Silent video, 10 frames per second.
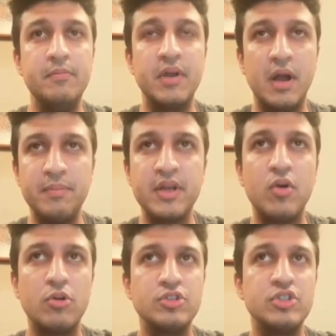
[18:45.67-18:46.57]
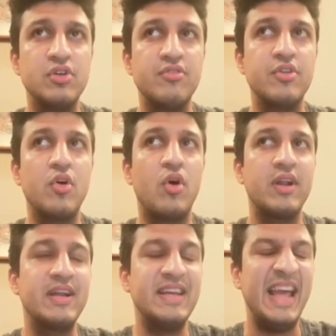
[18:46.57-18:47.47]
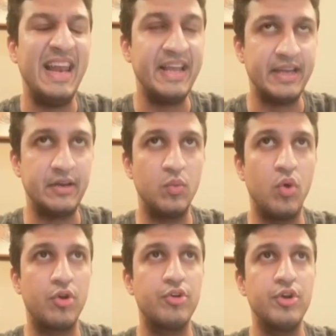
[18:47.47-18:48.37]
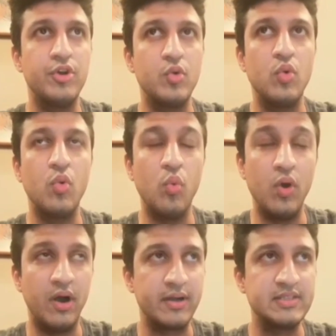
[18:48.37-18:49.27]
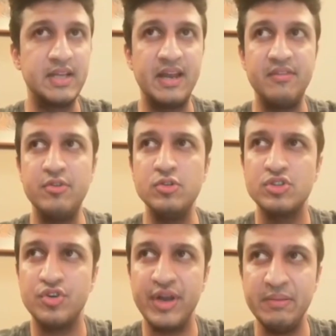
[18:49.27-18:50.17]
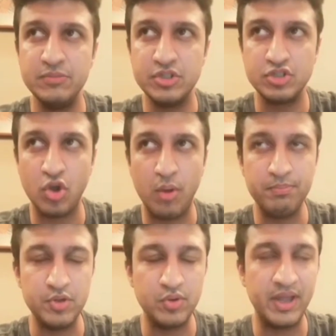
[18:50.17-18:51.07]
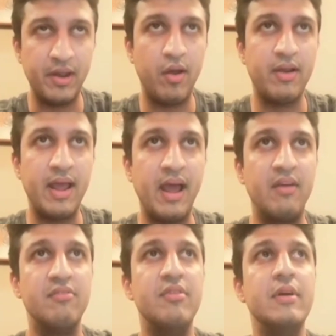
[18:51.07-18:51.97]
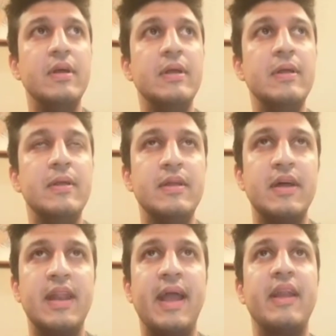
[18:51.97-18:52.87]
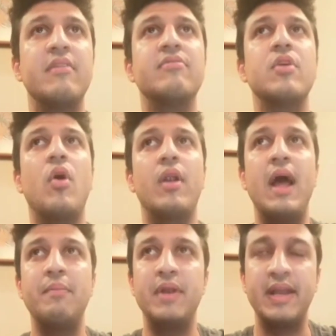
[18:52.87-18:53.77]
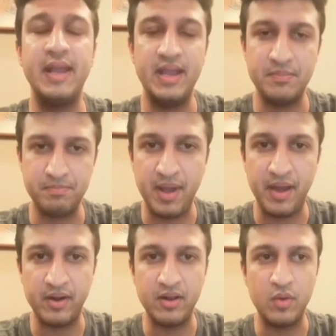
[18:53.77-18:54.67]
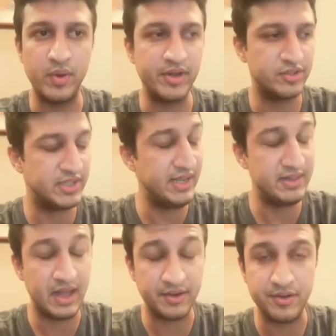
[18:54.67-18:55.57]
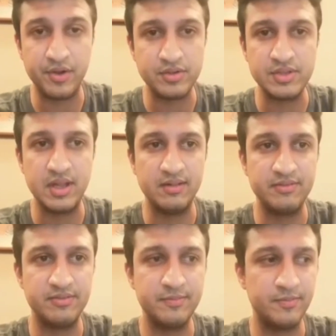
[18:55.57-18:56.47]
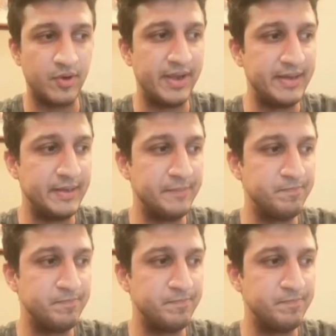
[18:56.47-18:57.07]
becoming conscious of your thought and telling it what to do works. And if you scream stop, you cannot have a negative thought happening in parallel when you're saying that to yourself, right?